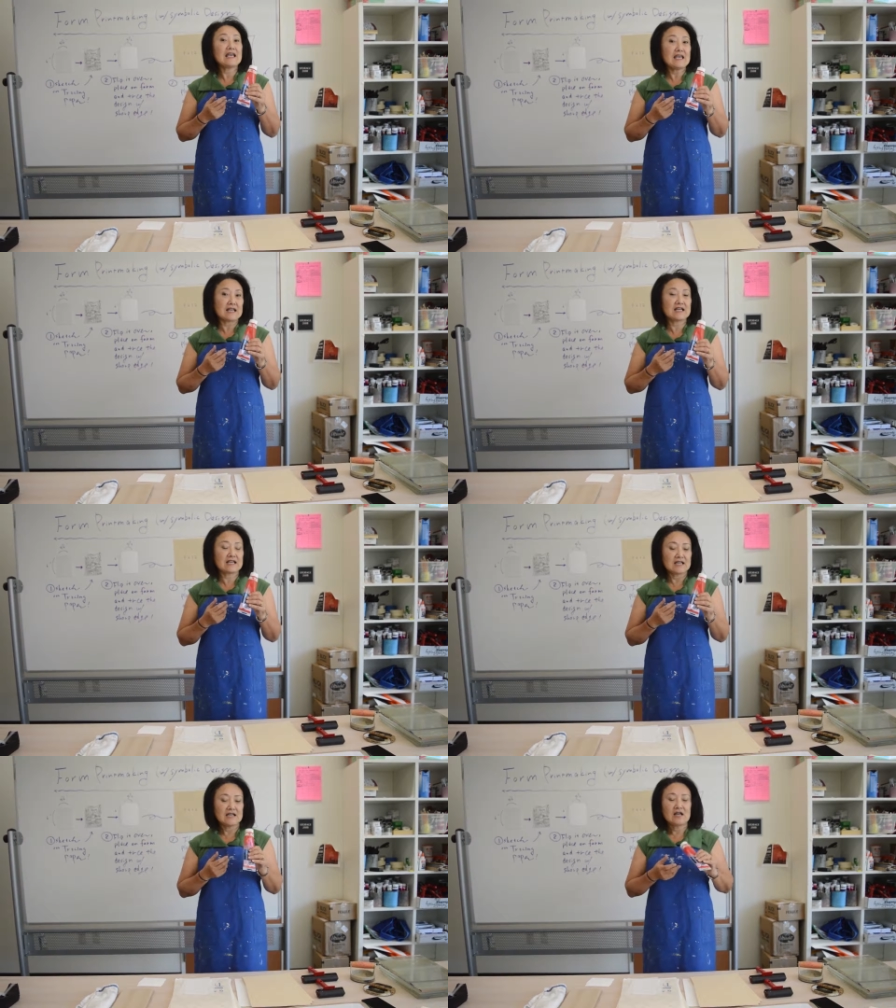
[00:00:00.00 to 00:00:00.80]

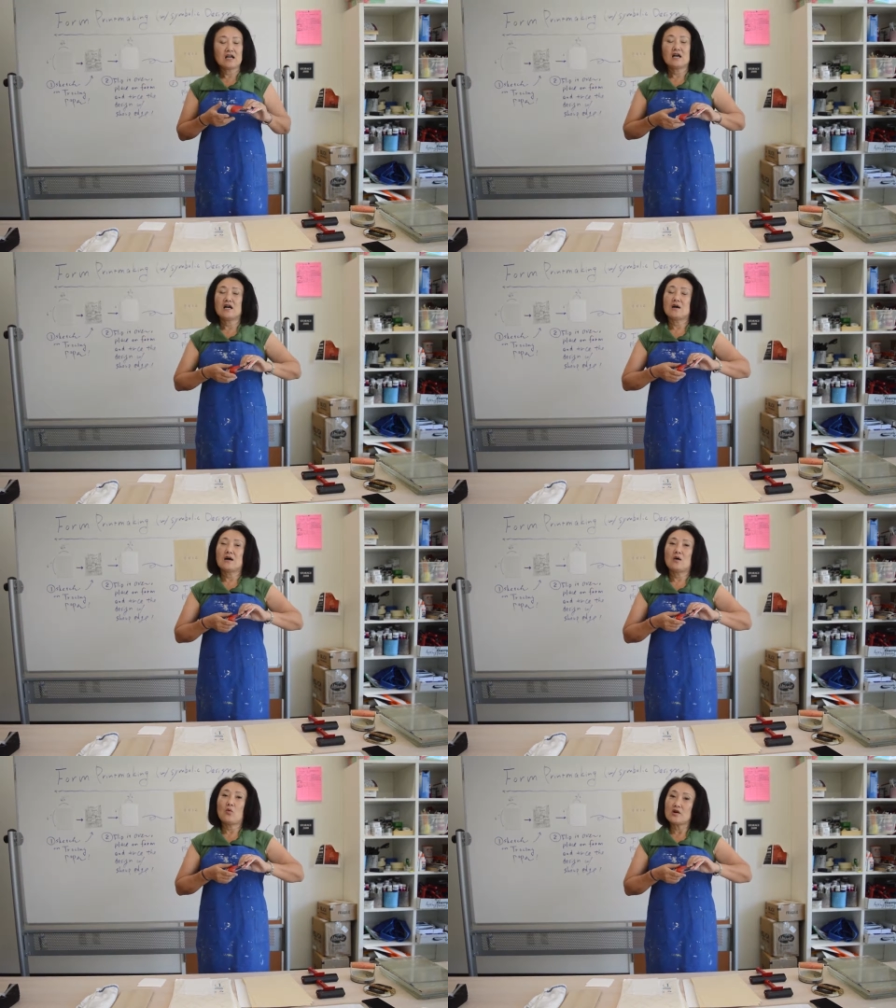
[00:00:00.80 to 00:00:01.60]
ink.
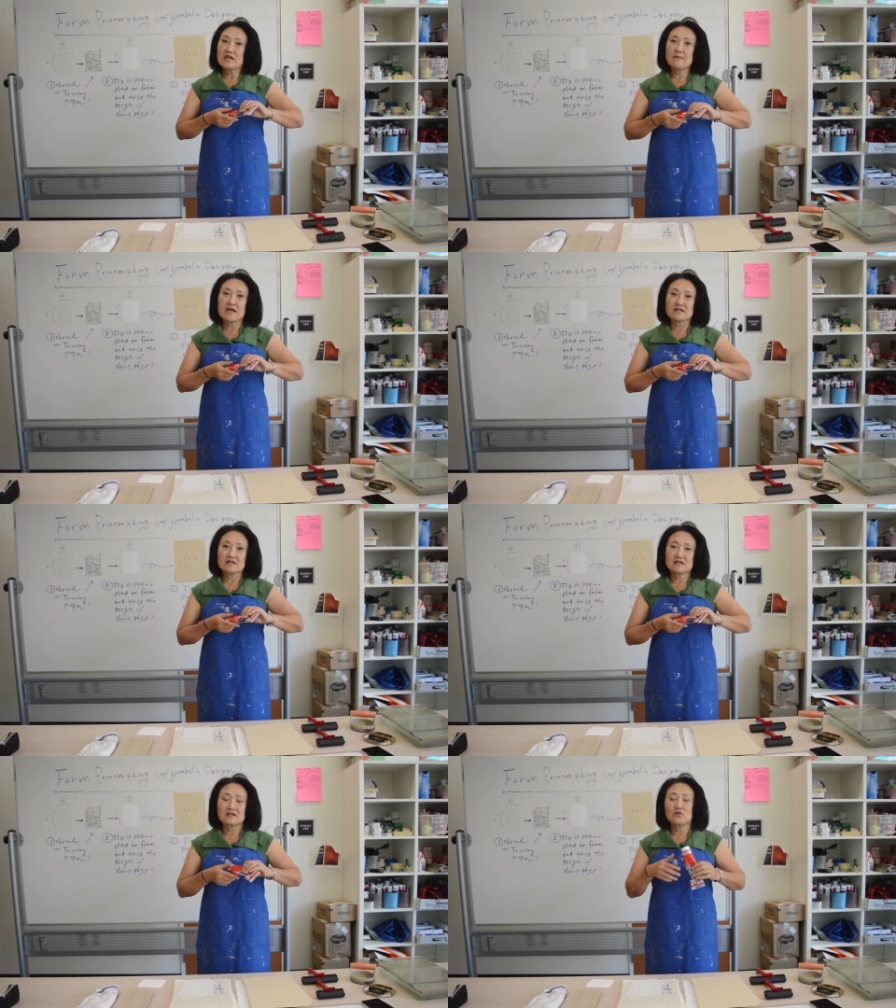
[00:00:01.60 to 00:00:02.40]

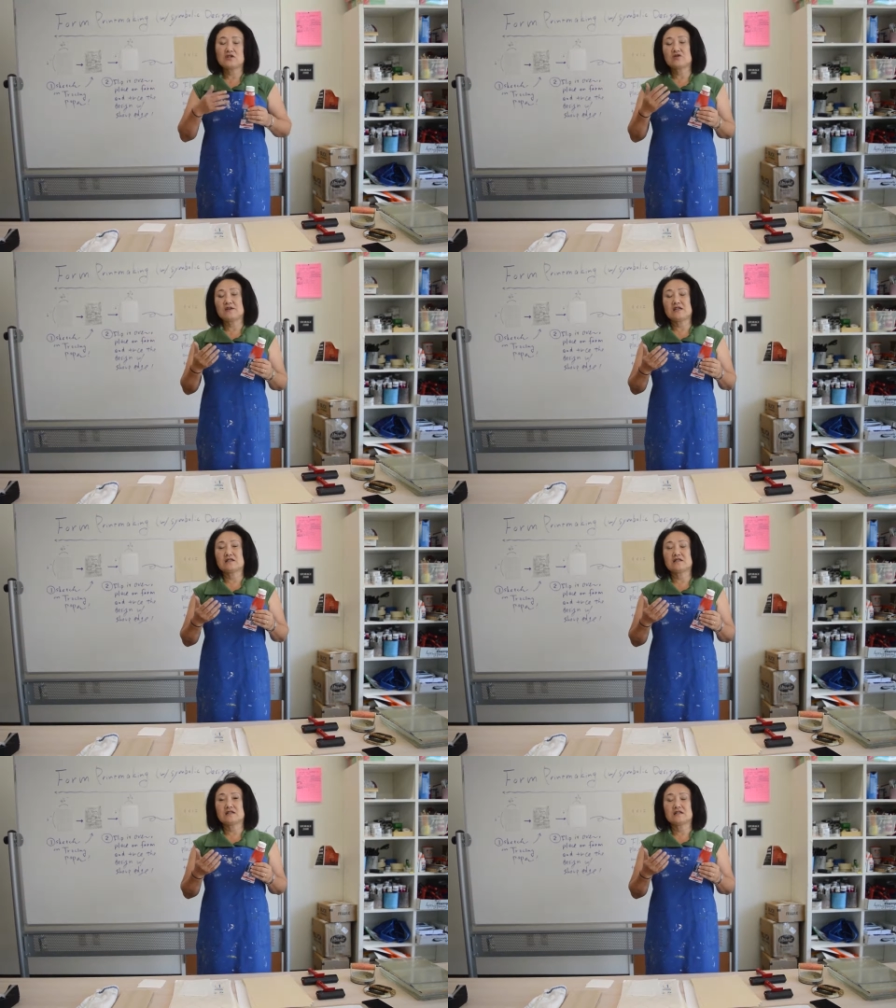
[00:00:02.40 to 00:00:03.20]
Water-based, which
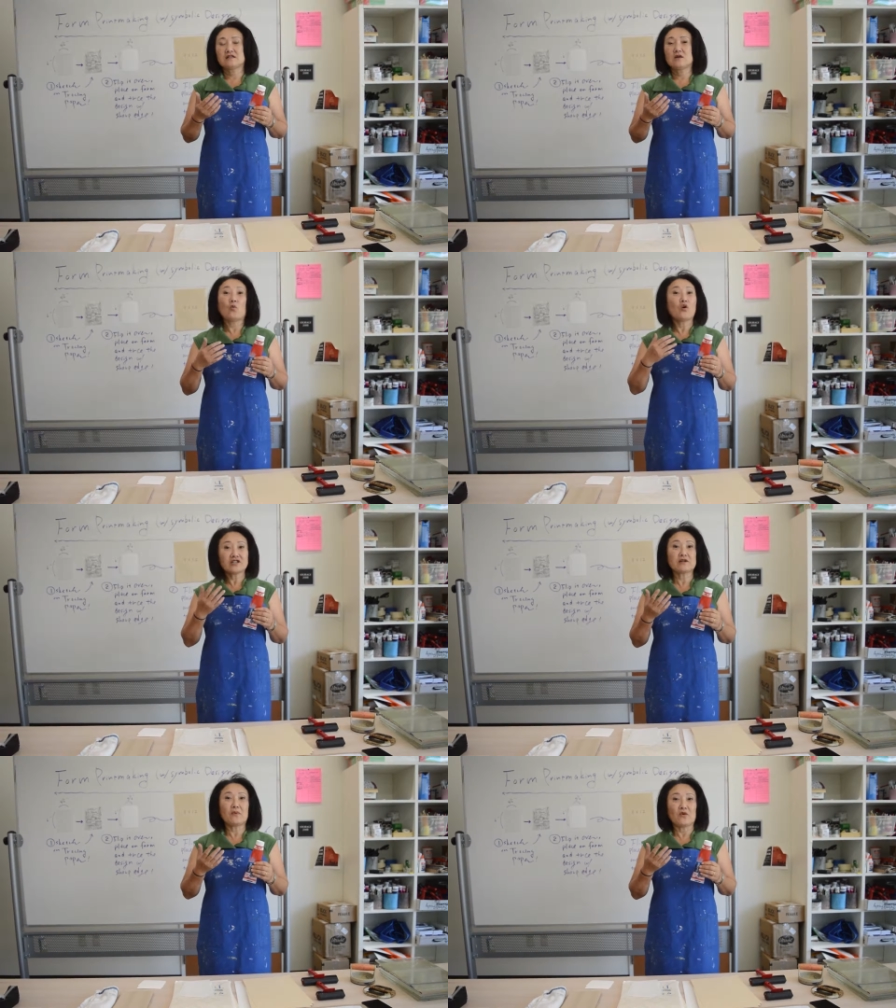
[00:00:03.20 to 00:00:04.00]
means
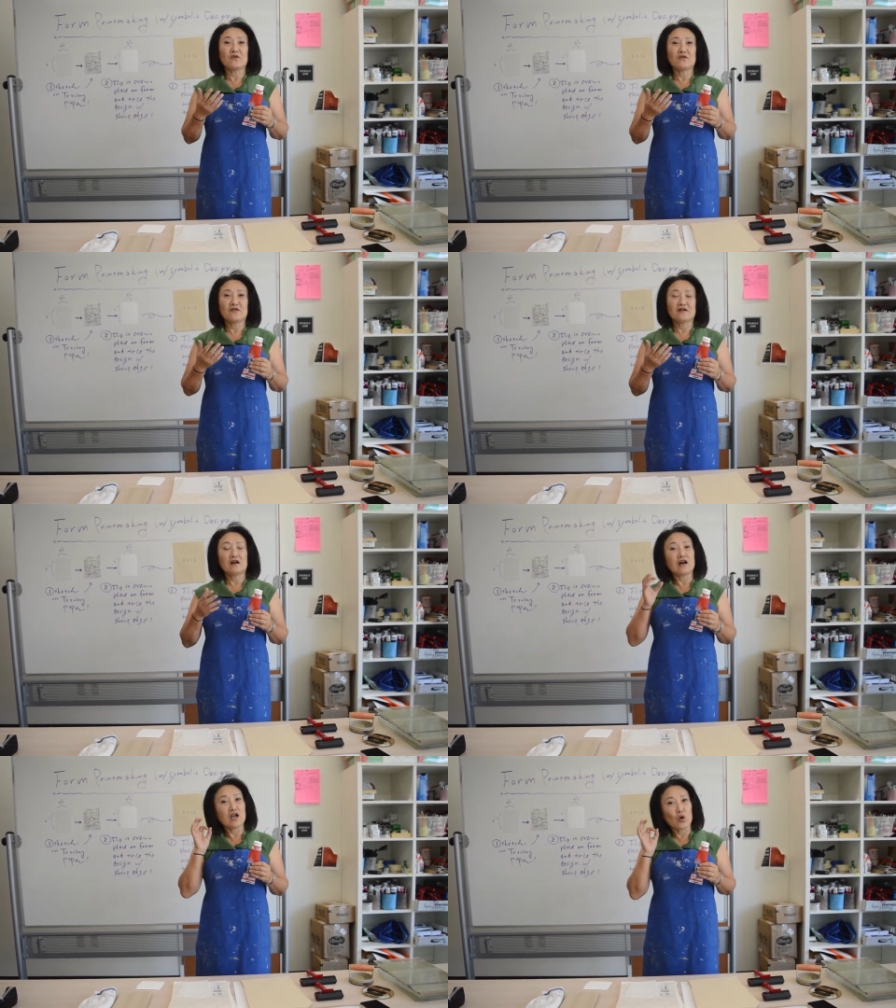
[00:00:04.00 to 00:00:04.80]
washable,
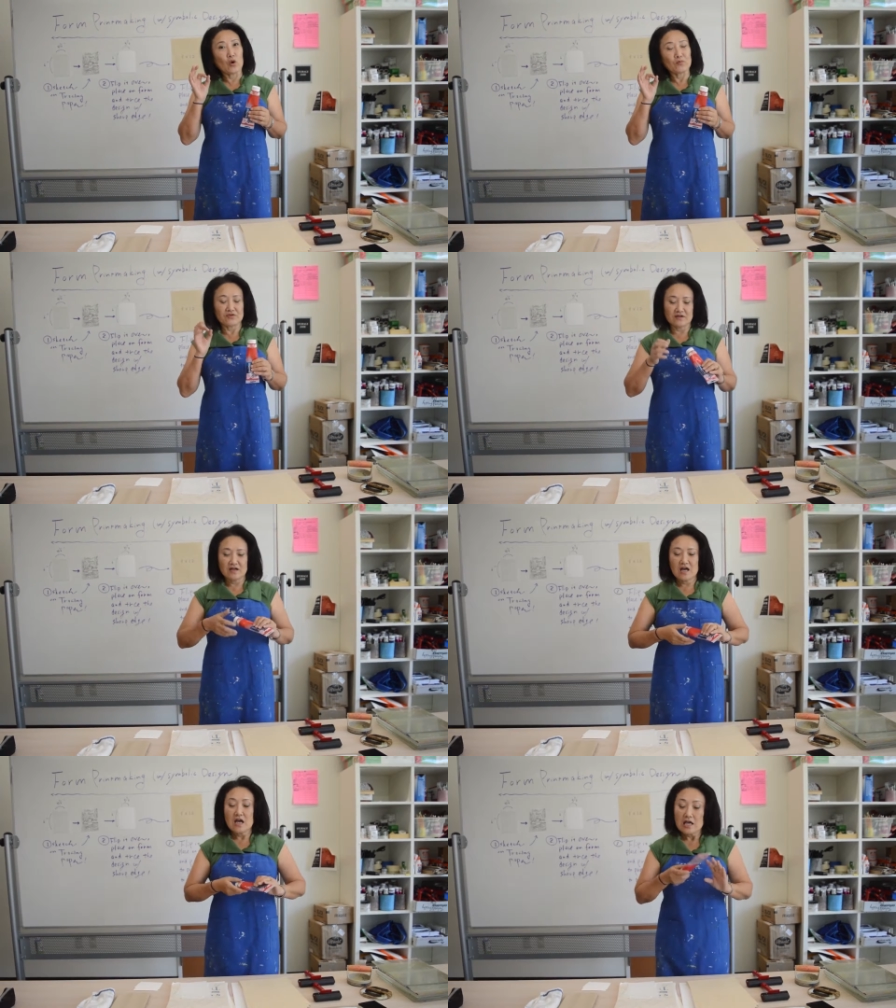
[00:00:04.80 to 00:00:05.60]
I hope.
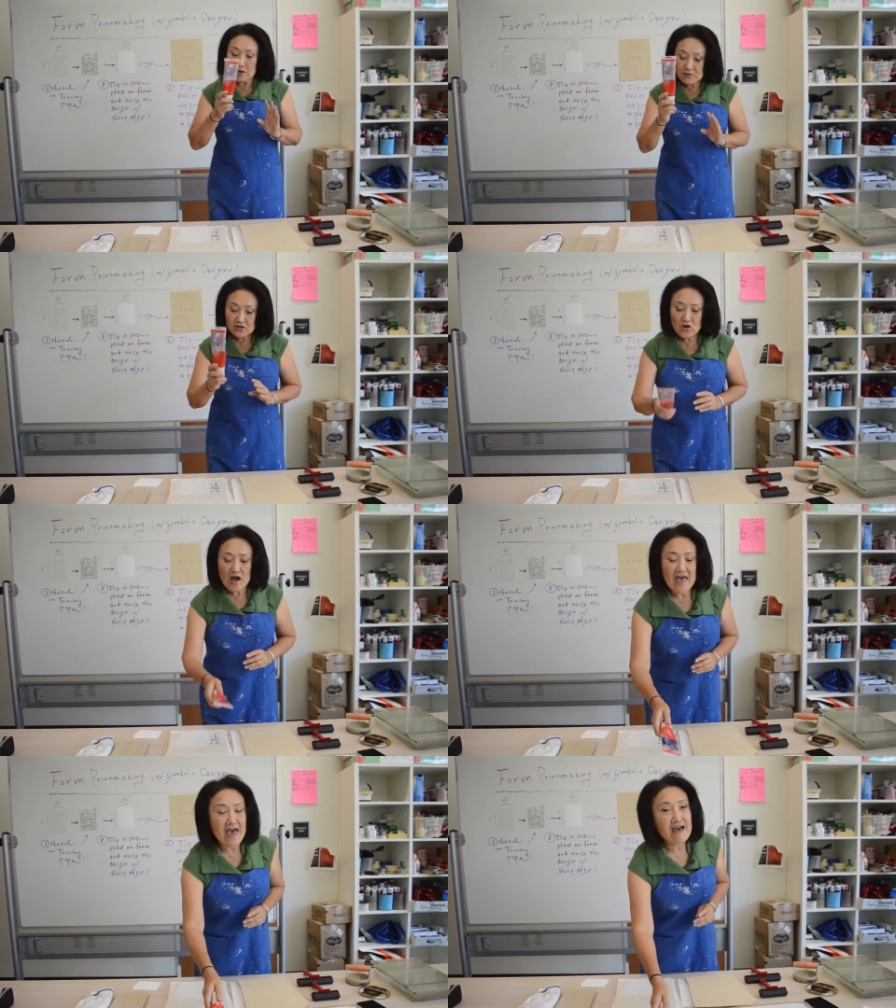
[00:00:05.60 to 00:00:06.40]
If you
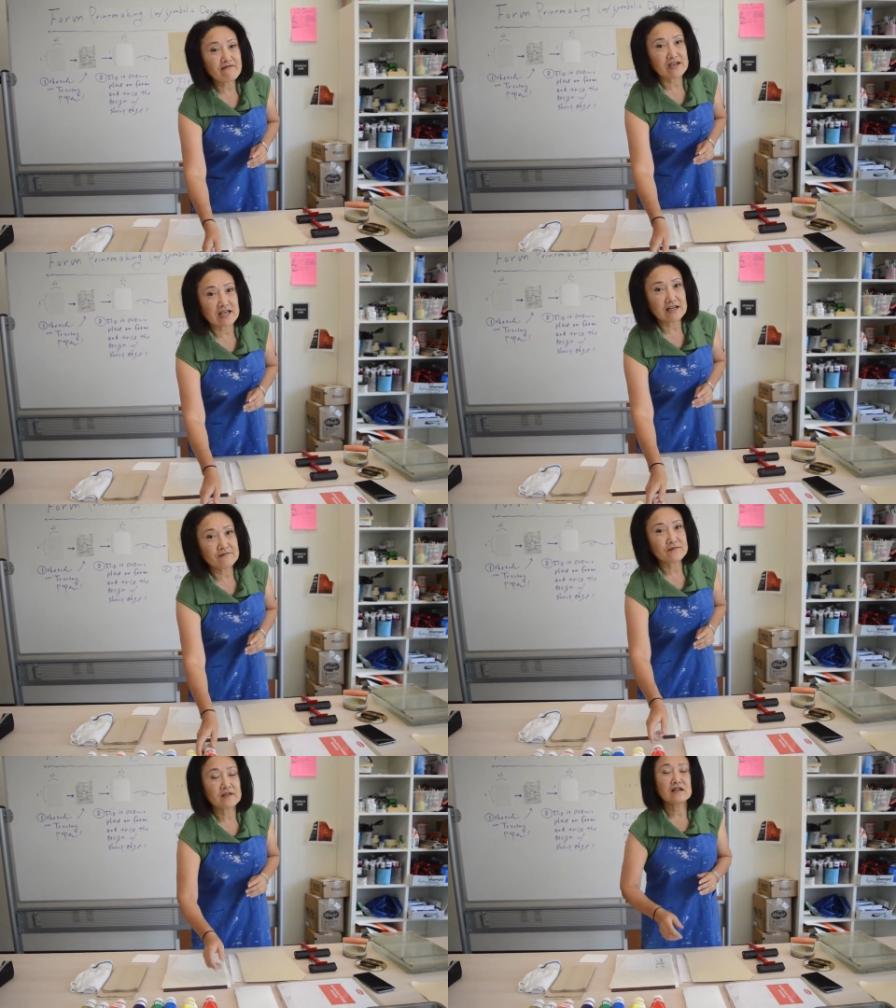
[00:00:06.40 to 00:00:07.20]
don't have it,
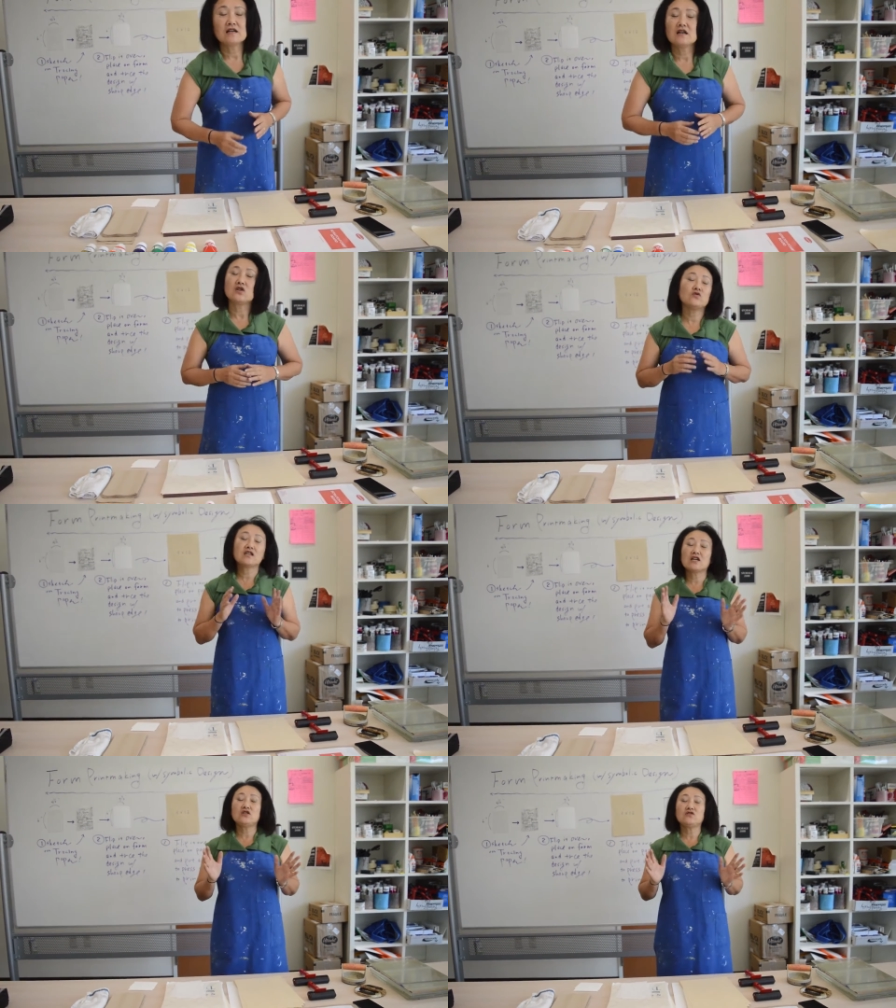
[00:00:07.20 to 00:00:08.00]
you can